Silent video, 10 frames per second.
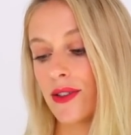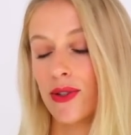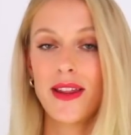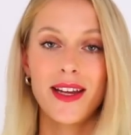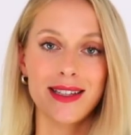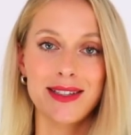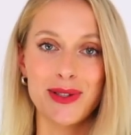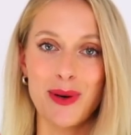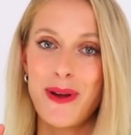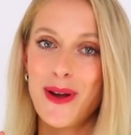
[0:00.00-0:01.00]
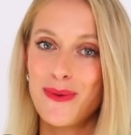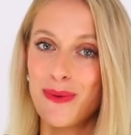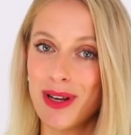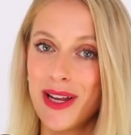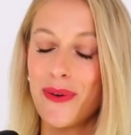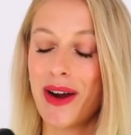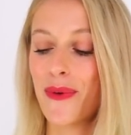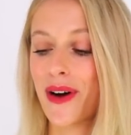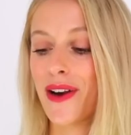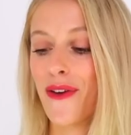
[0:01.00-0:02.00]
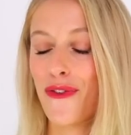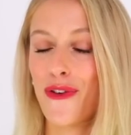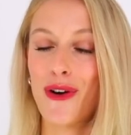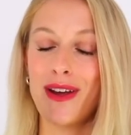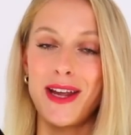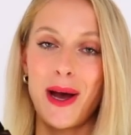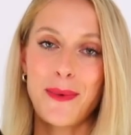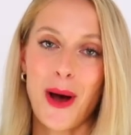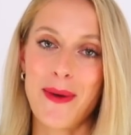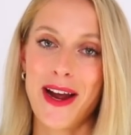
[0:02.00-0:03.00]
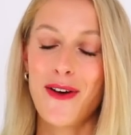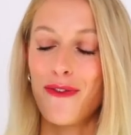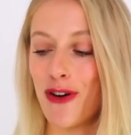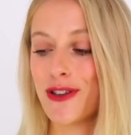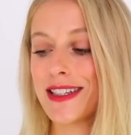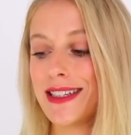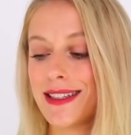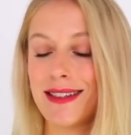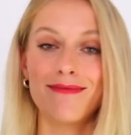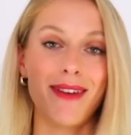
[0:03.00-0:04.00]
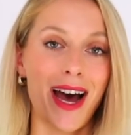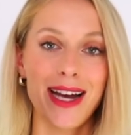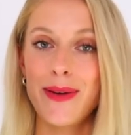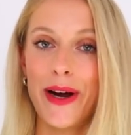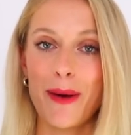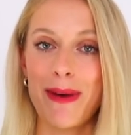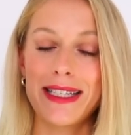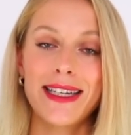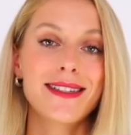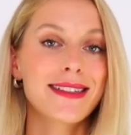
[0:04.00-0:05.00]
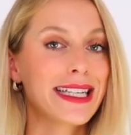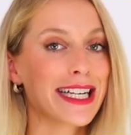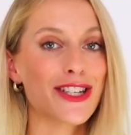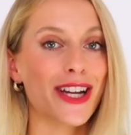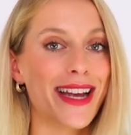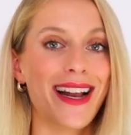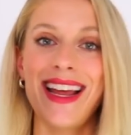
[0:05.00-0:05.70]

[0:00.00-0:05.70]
So I think this is gonna be a really great one for the upcoming fall season. Highly recommend it, Gris Charnel